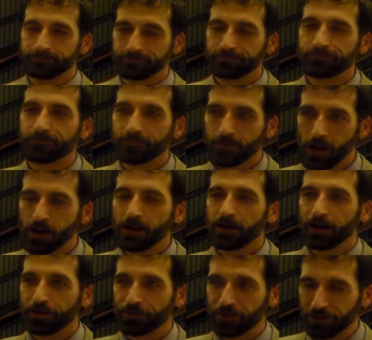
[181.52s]
Mm-hmm.
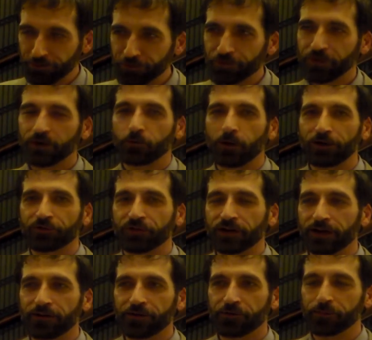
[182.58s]
That's an interesting
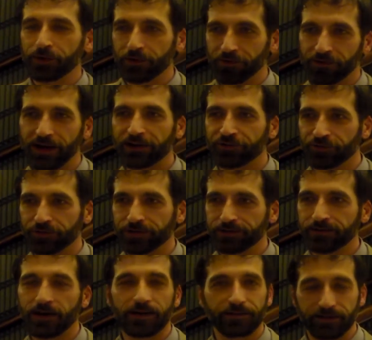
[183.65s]
question. And this bill is
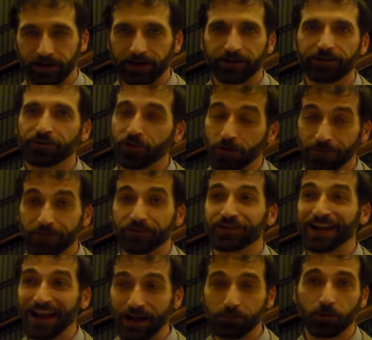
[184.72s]
actually not dead. It's on the
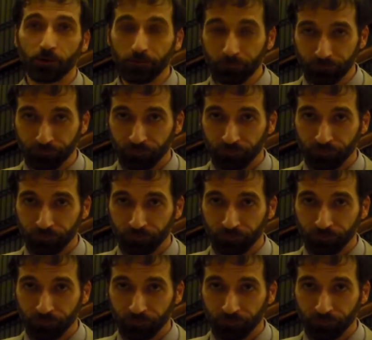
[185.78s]
table.